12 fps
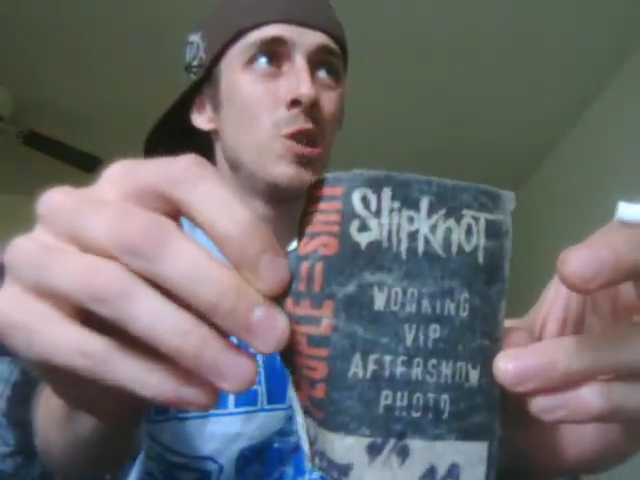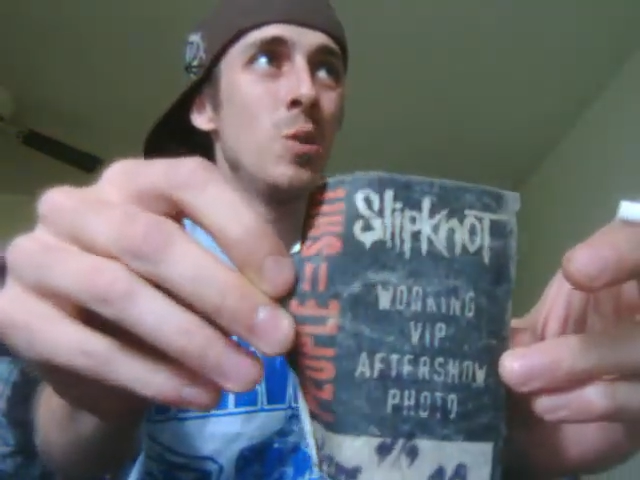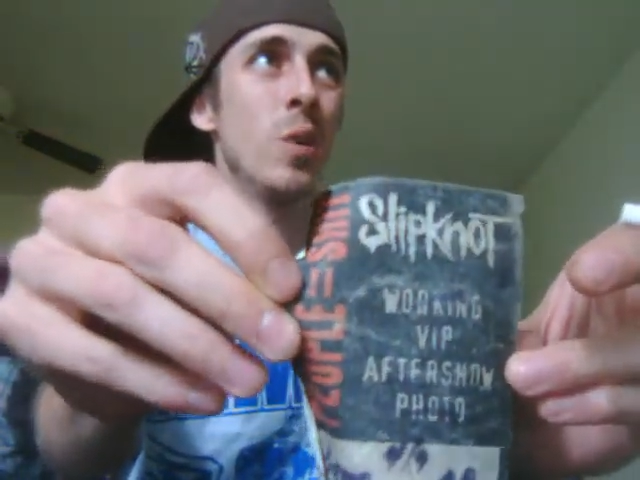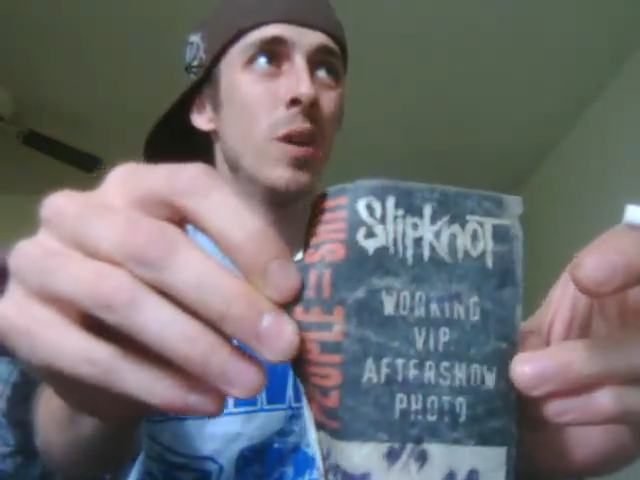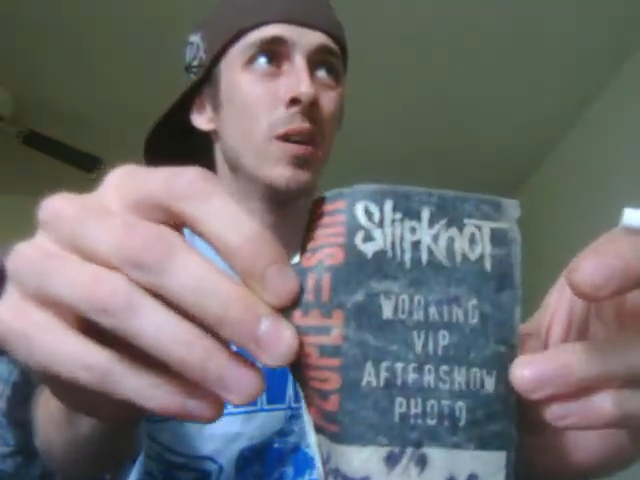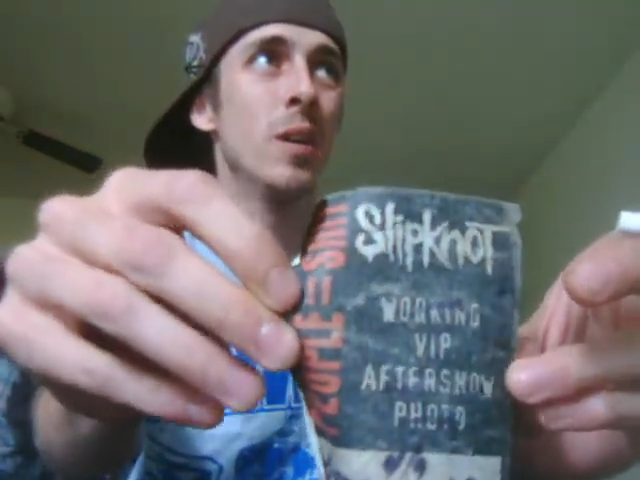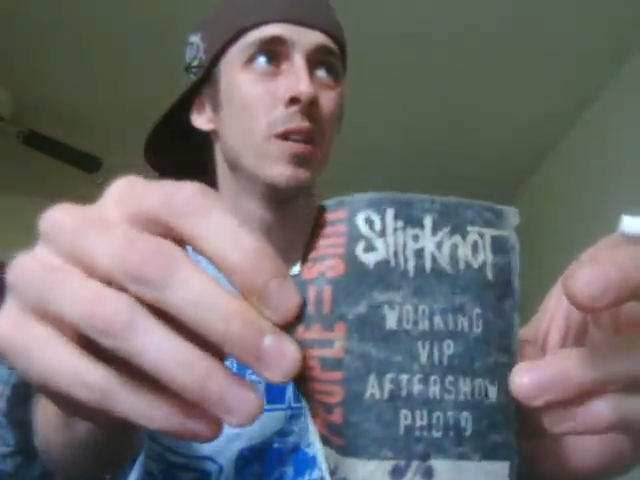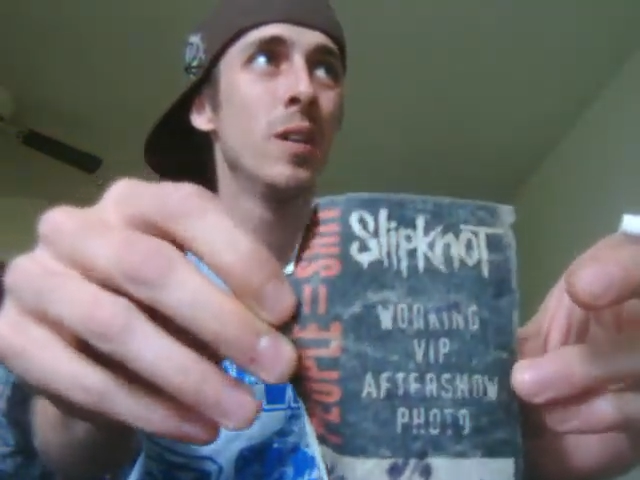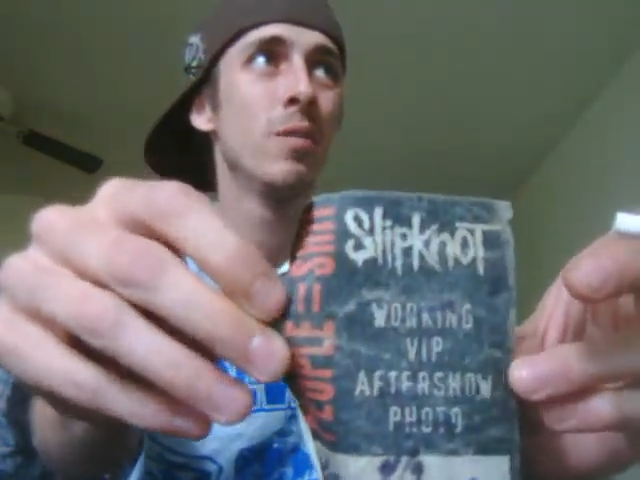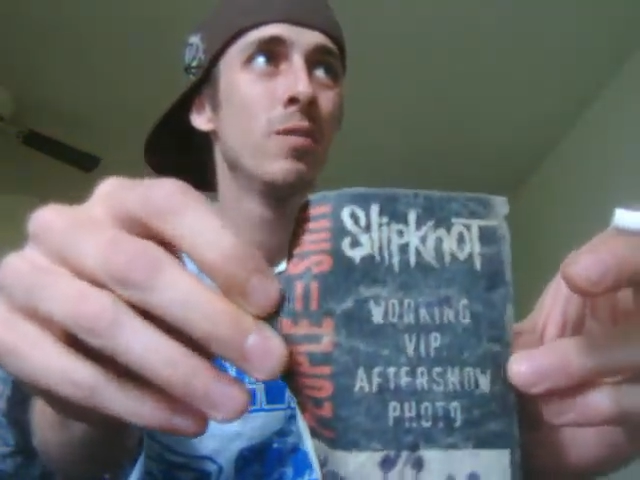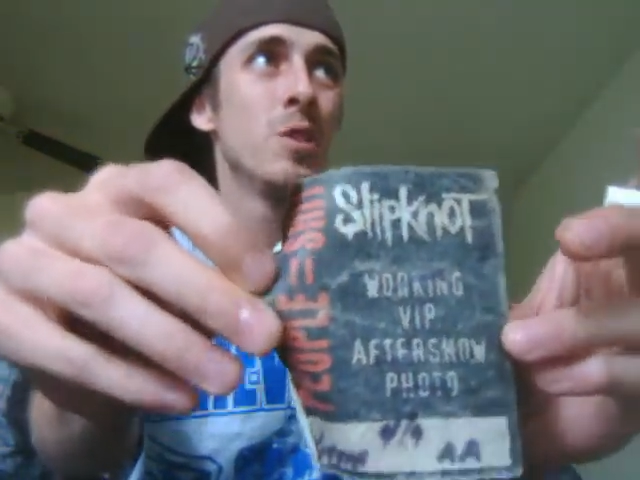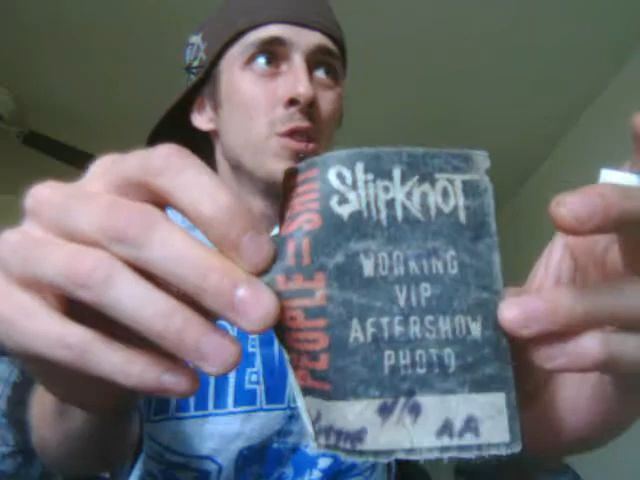tour
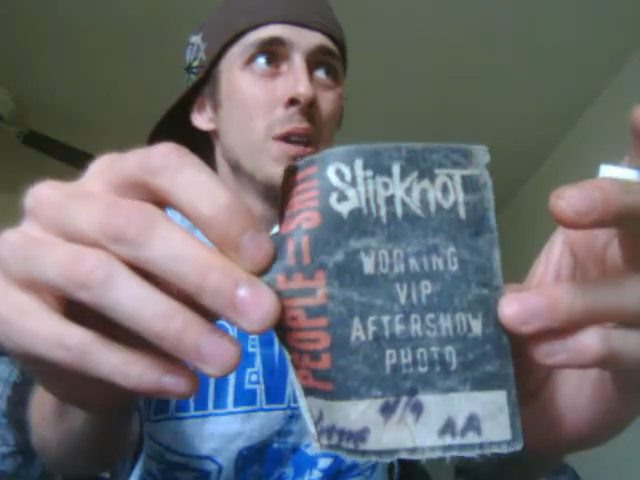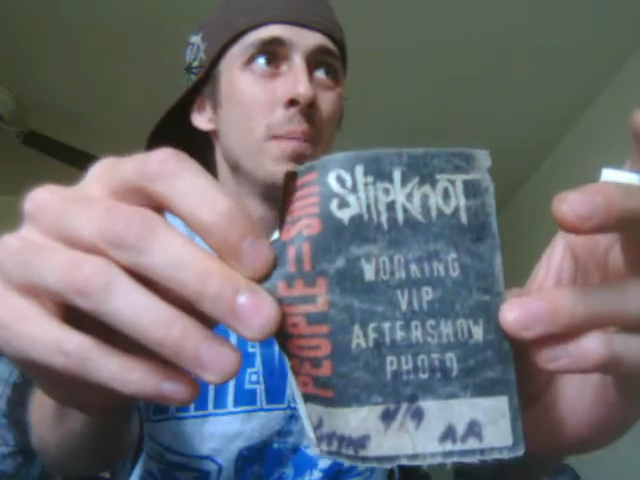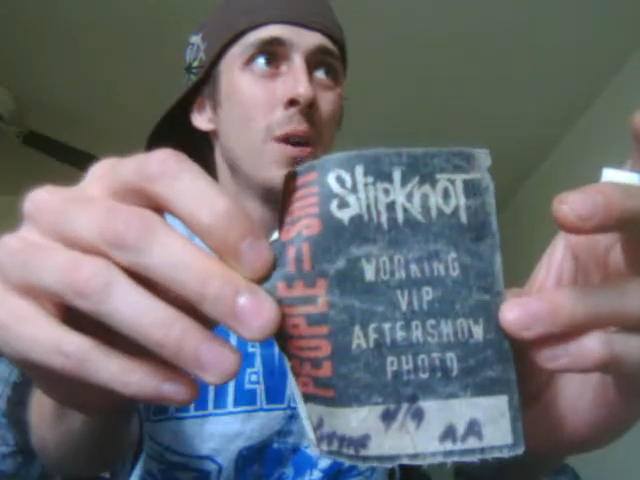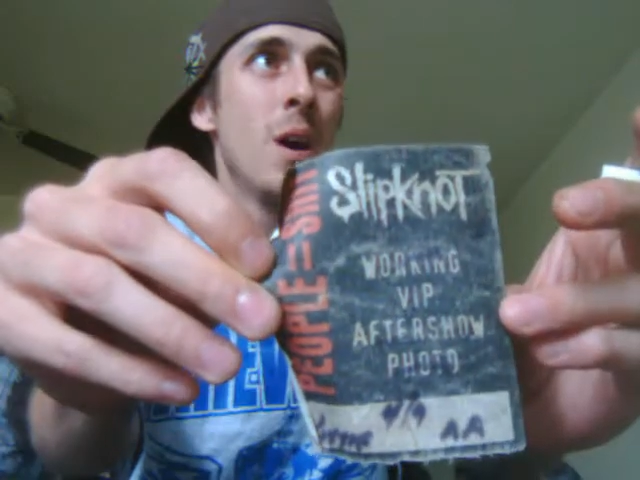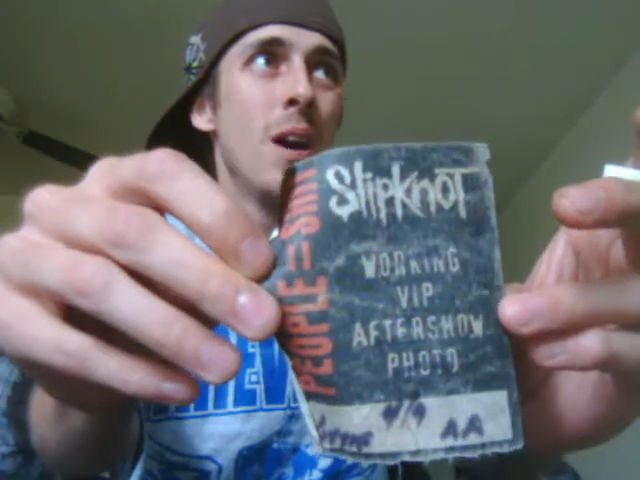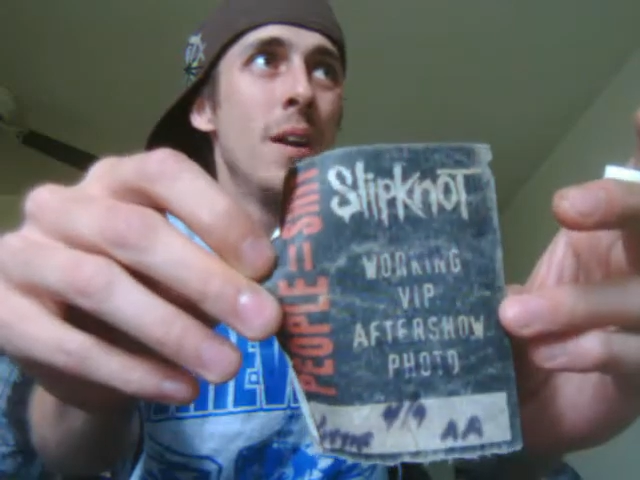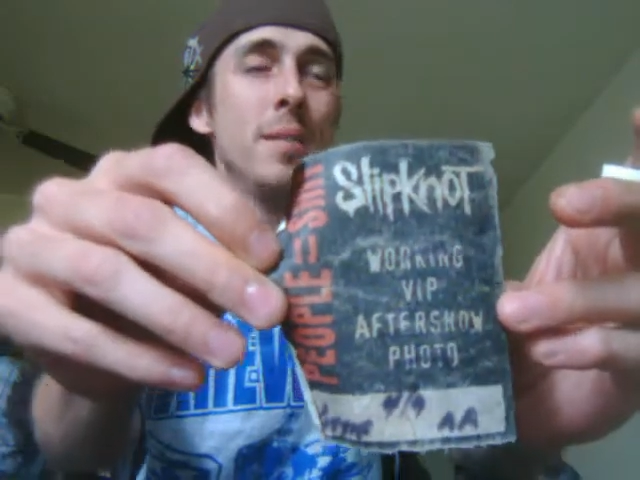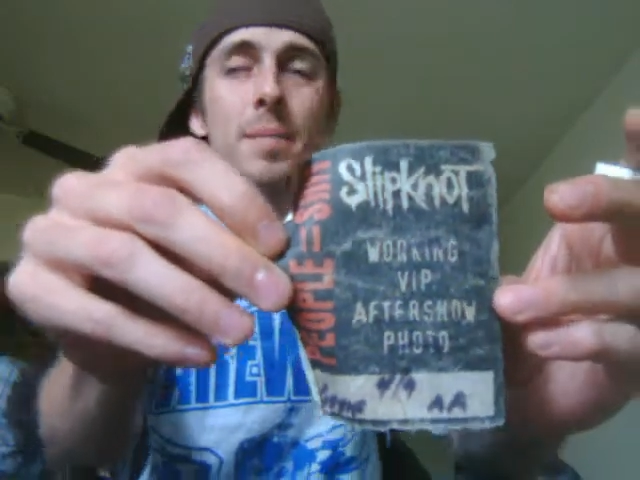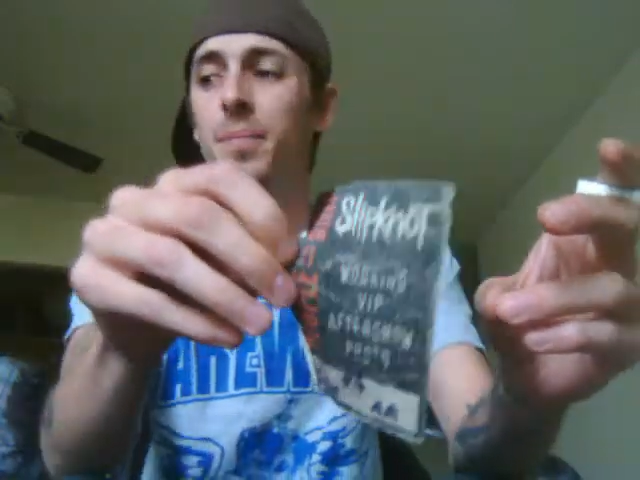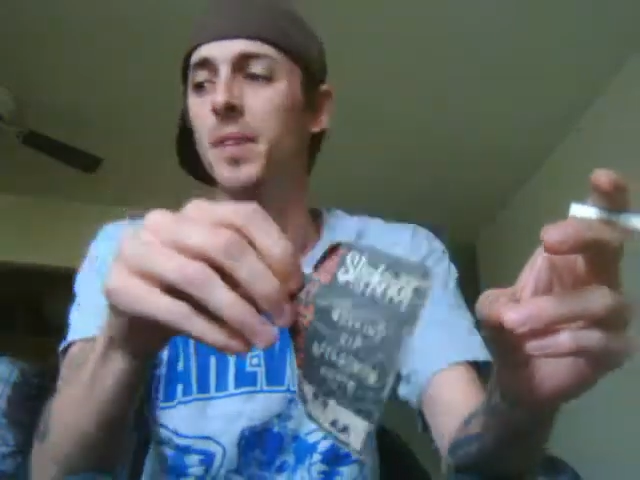for Slipknot.